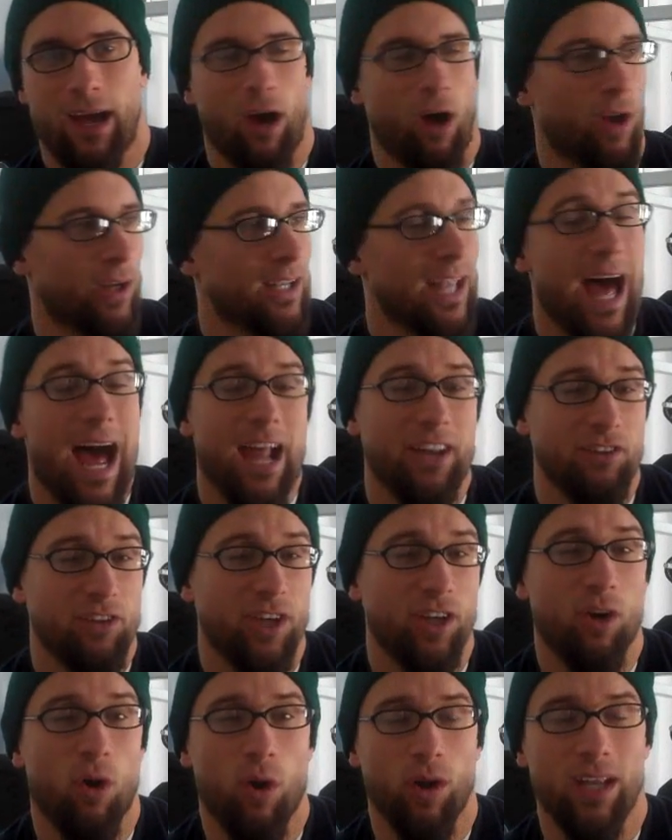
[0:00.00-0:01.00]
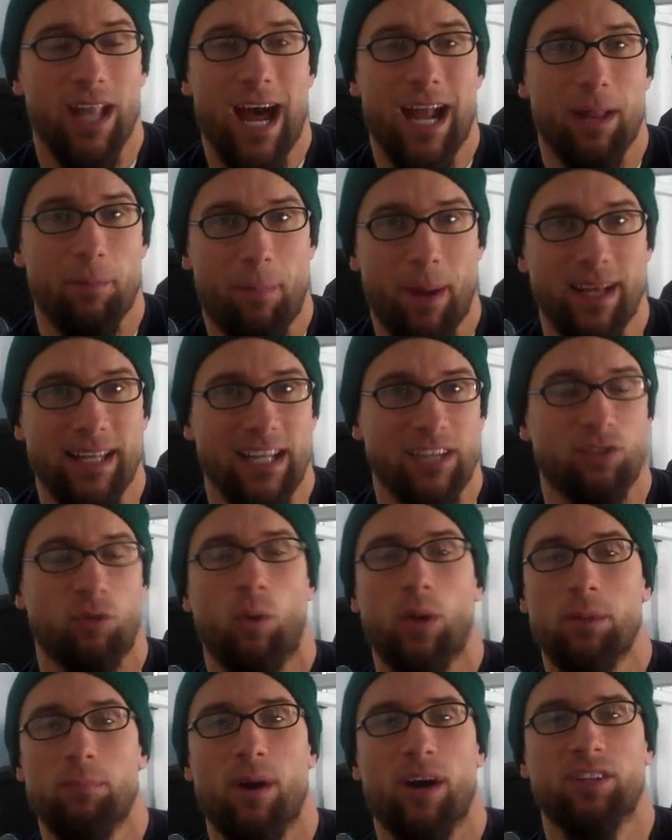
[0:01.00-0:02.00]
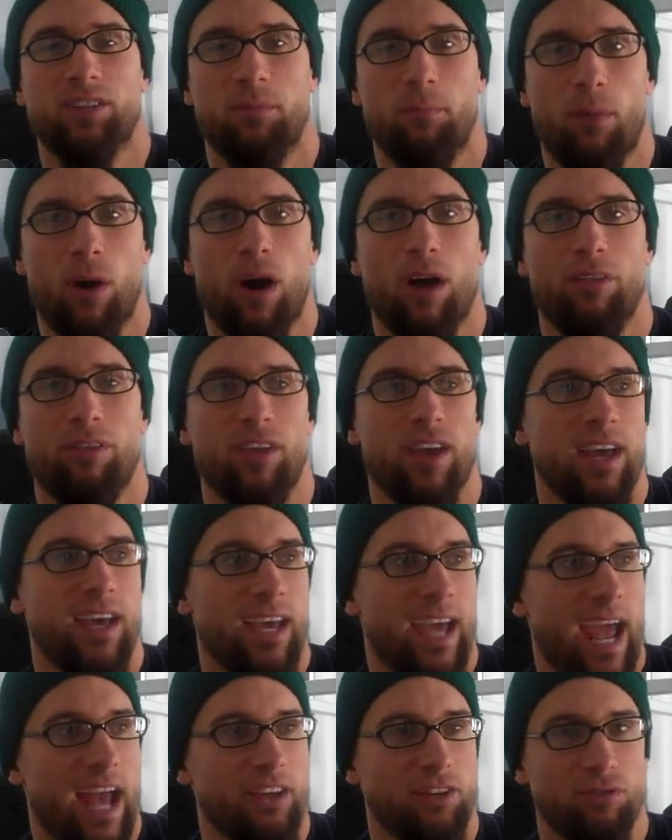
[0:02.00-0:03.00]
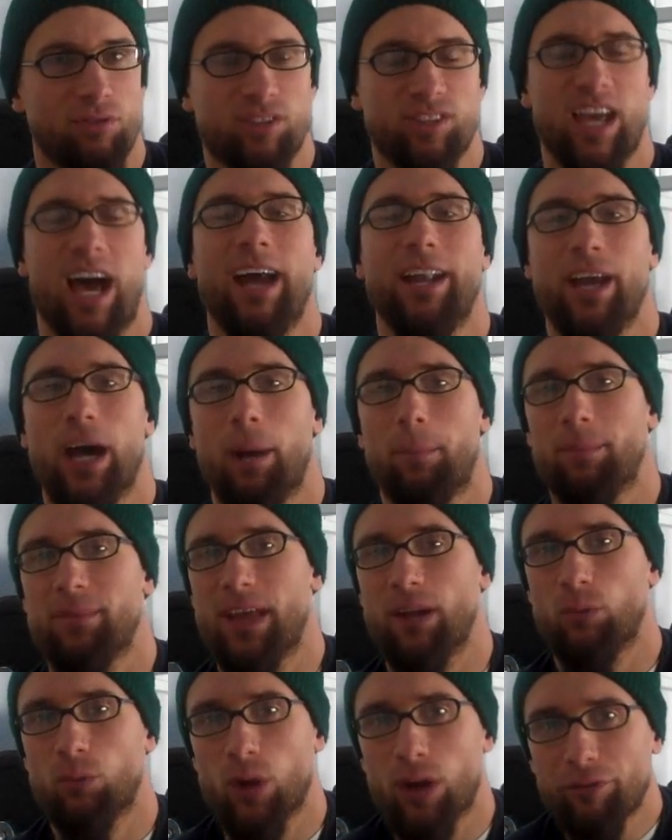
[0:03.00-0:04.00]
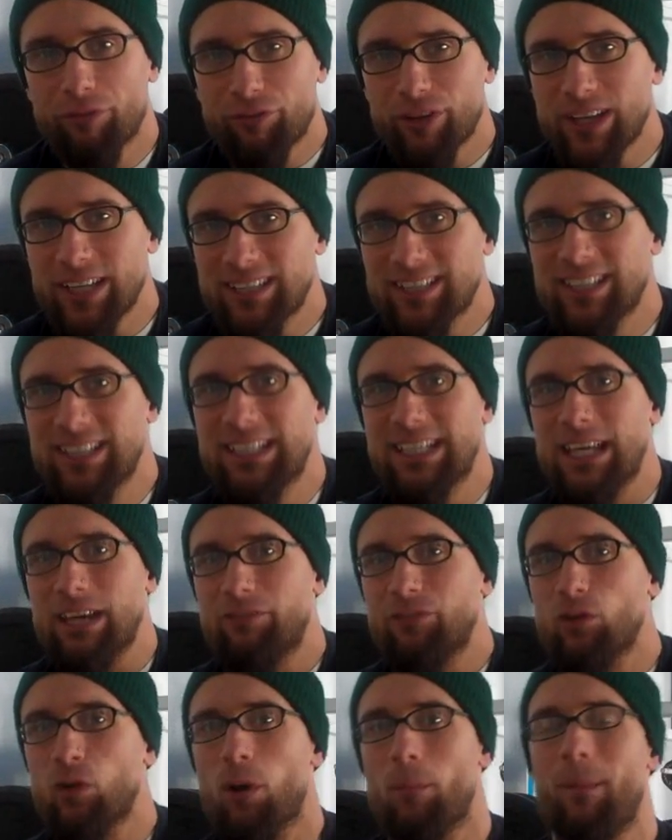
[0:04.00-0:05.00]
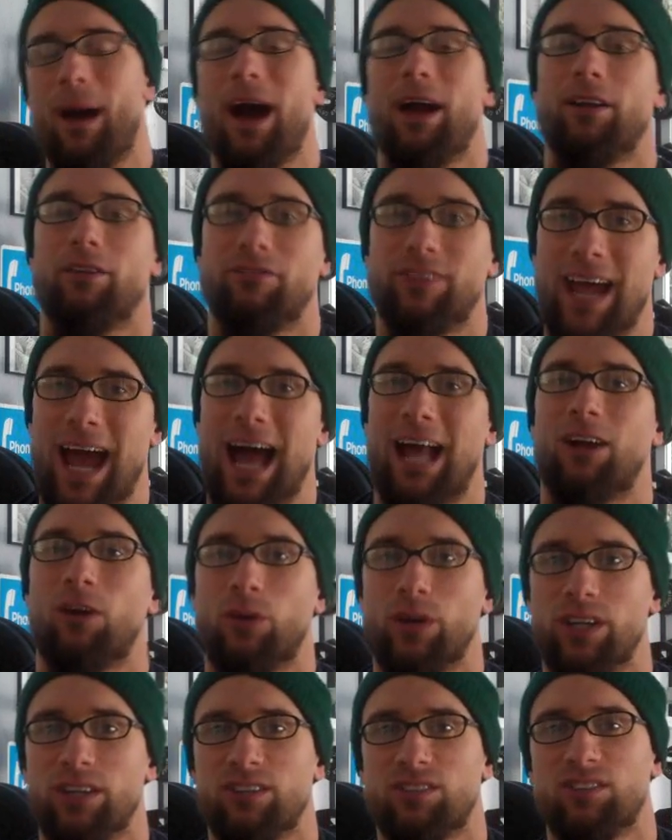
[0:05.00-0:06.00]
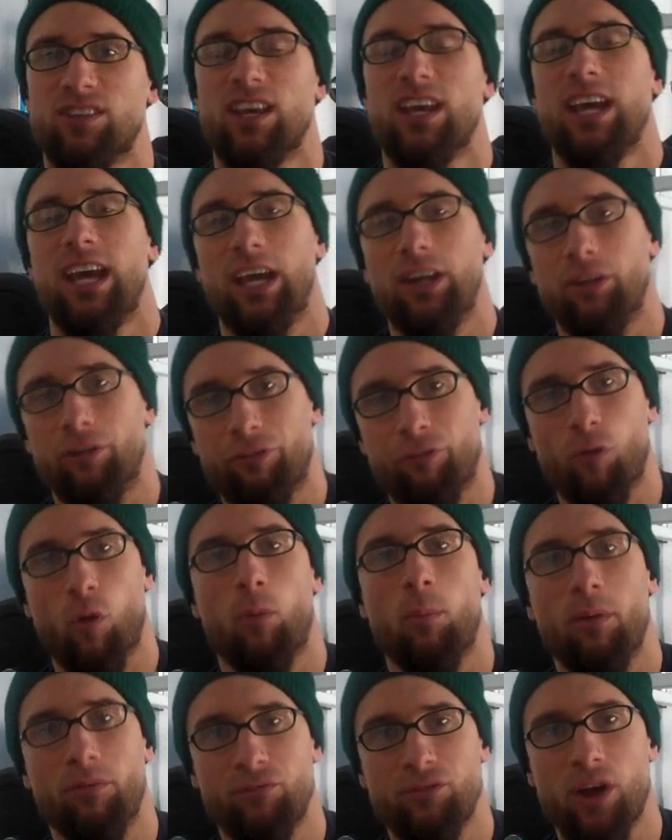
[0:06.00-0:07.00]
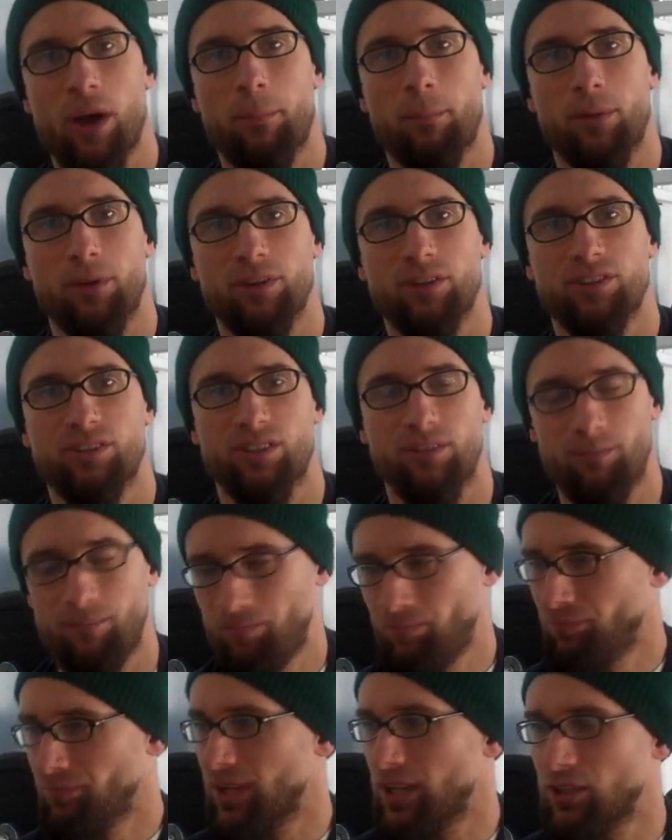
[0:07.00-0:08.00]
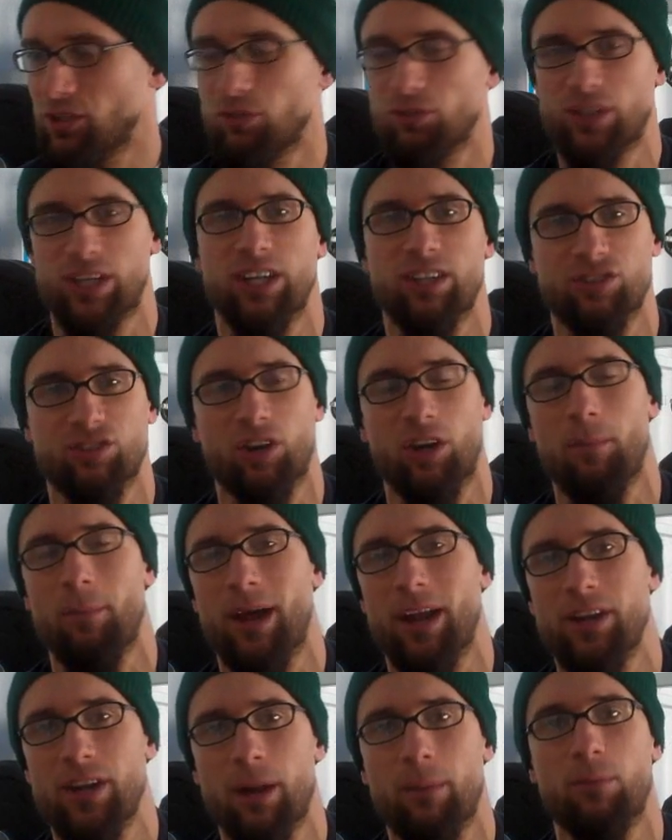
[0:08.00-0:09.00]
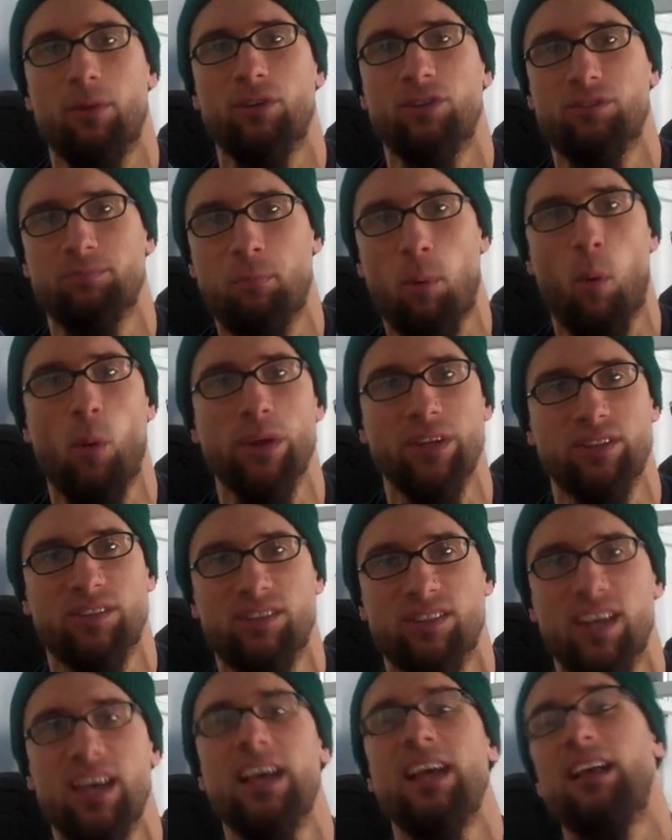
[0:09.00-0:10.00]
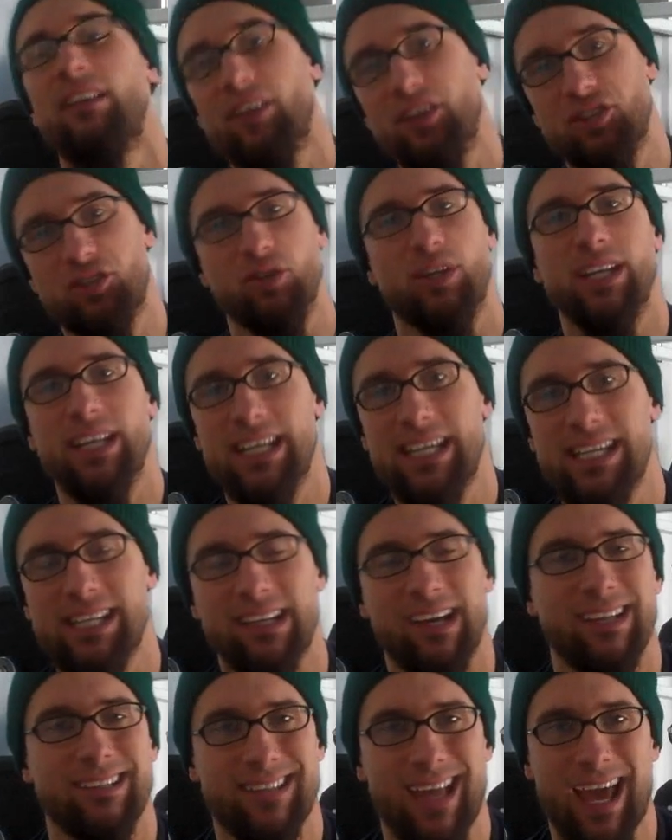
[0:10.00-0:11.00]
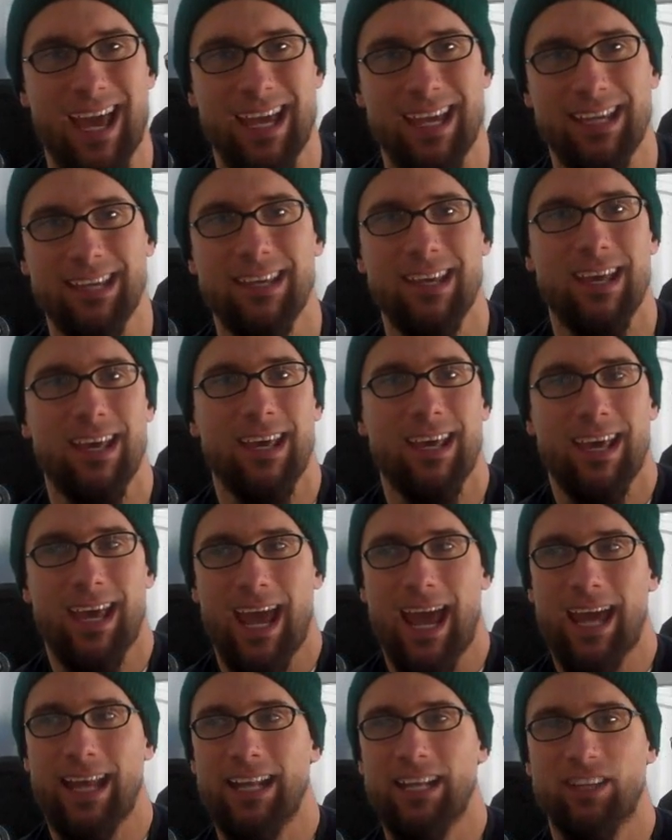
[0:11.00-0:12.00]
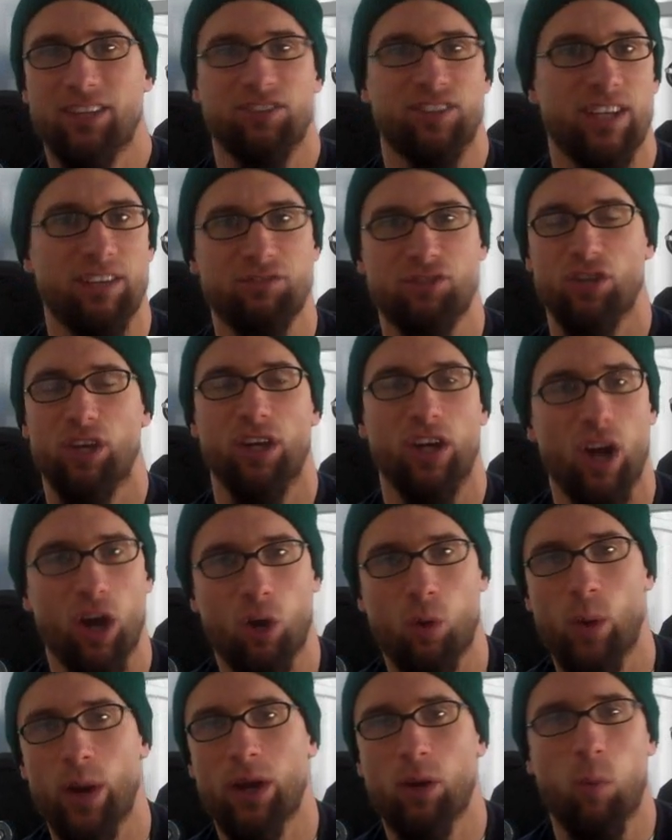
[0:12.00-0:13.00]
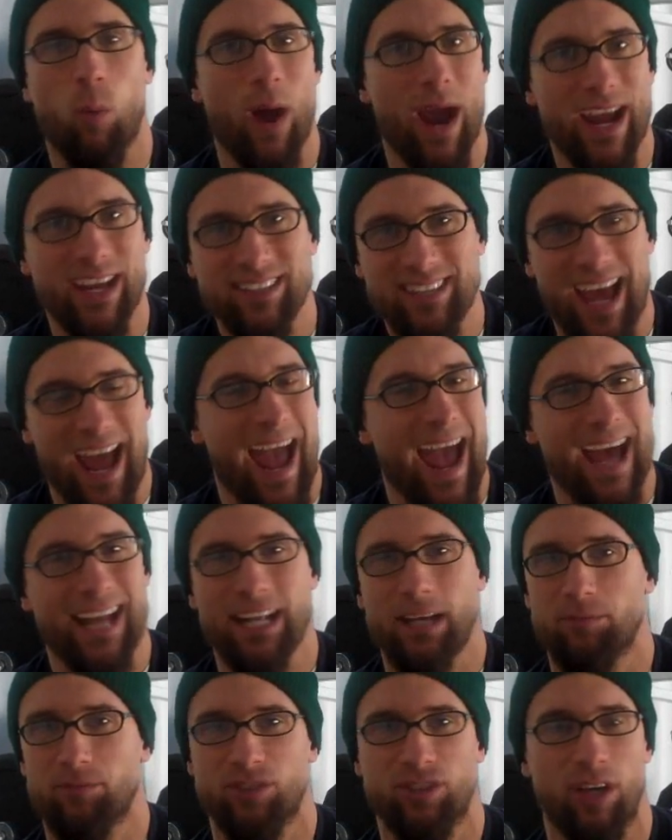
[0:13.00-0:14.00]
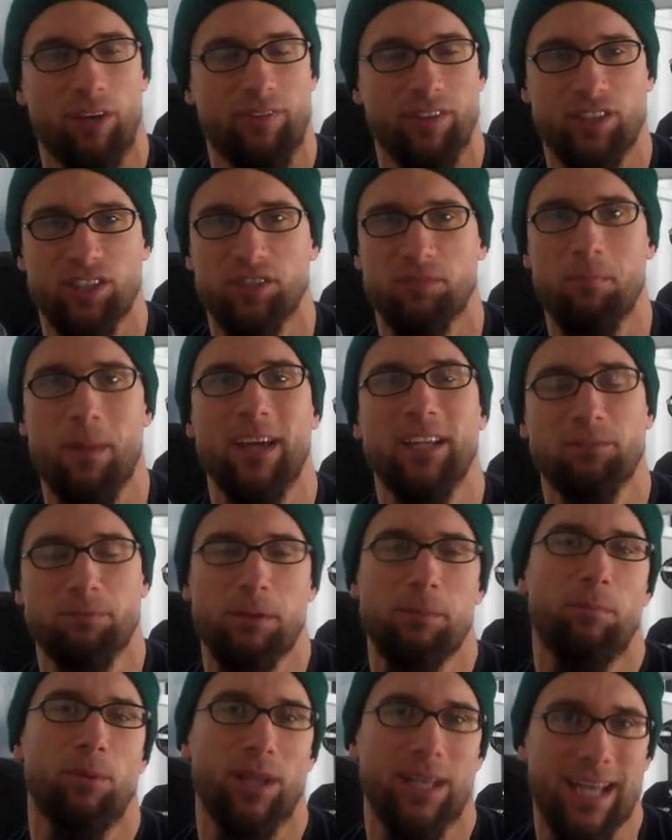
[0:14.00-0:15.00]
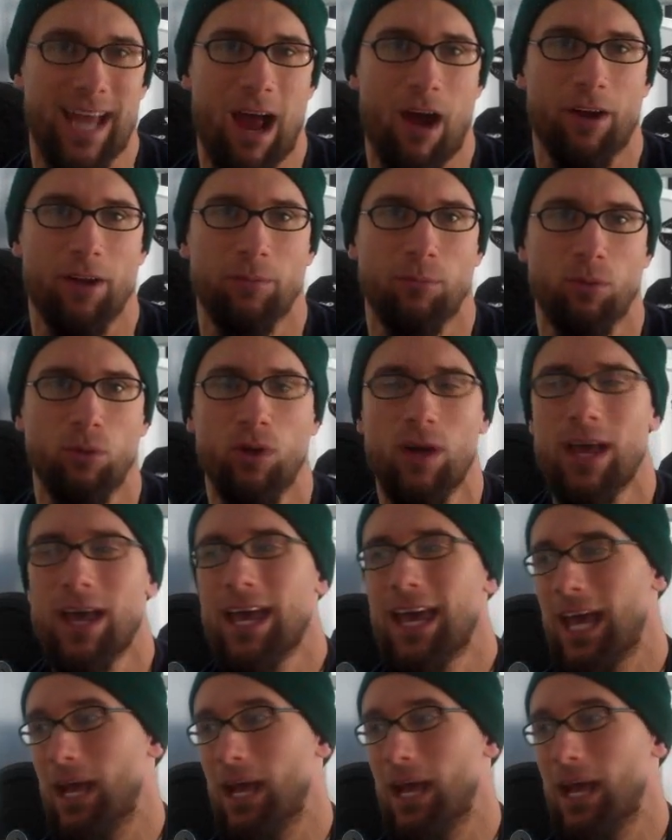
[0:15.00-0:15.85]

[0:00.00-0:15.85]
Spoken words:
online, you can go online and pay like $20 a month, and you sign up, and they roughly give you amount of calories in the form of numbers, and you get a certain amount of numbers, points that you can eat a day, and it just gives you a quick way to add up stuff. It just makes people accountable.